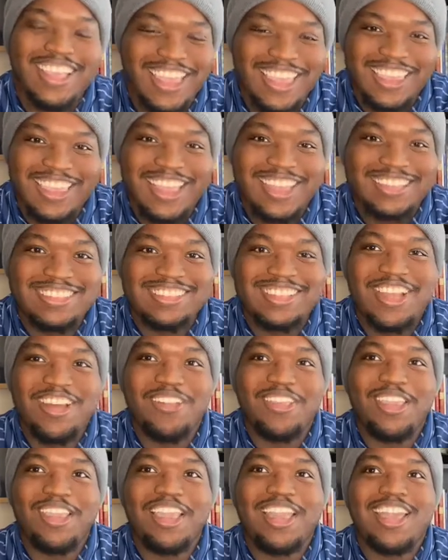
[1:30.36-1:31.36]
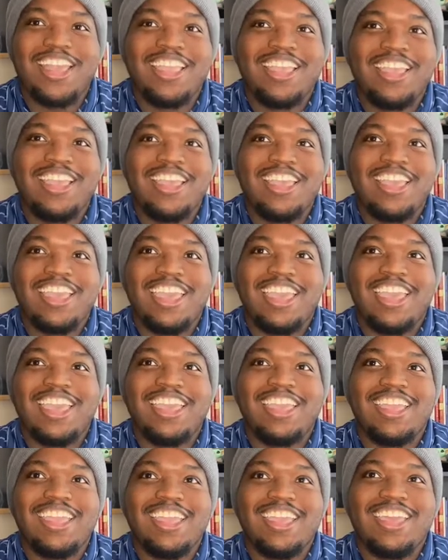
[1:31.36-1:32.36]
that's not what I got.
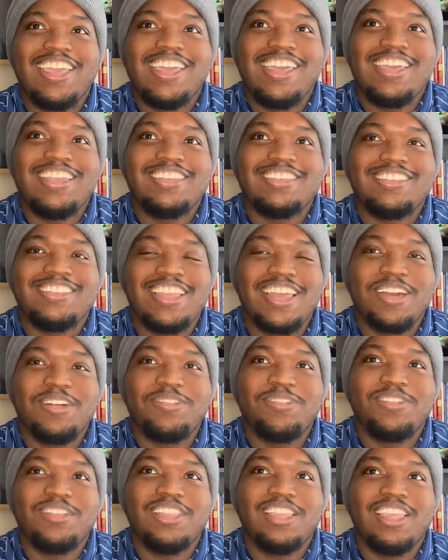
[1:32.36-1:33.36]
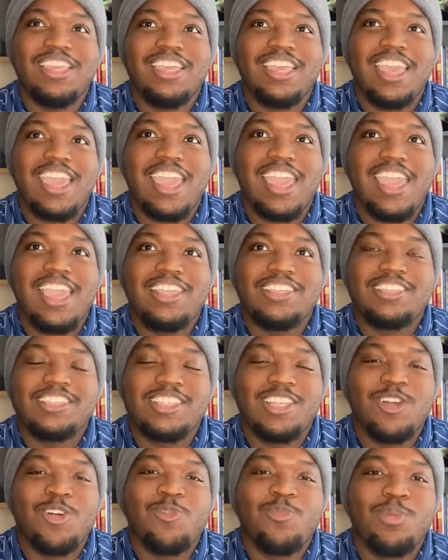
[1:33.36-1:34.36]
It is definitely a
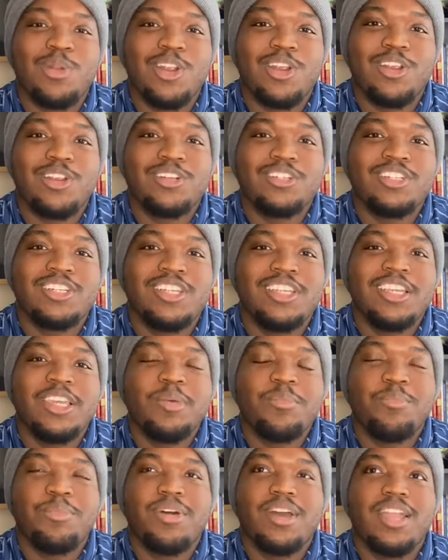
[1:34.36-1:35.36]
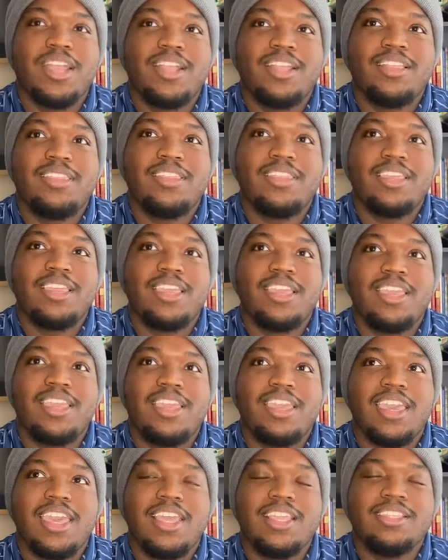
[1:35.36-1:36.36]
slow burn, but
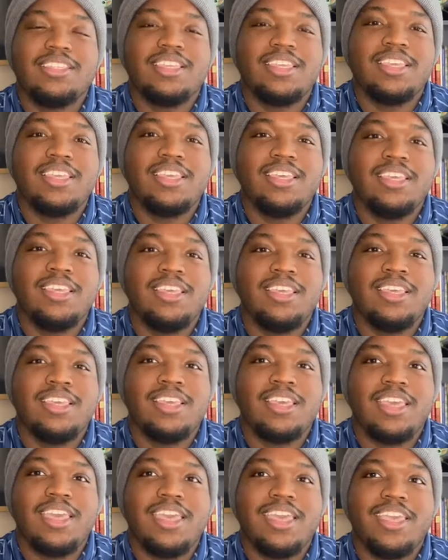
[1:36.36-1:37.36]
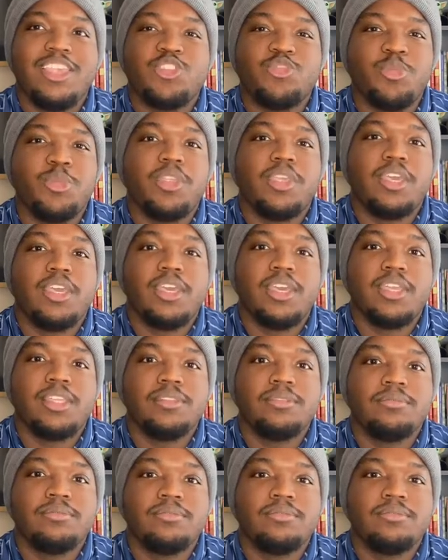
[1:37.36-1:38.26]
the ending is really good.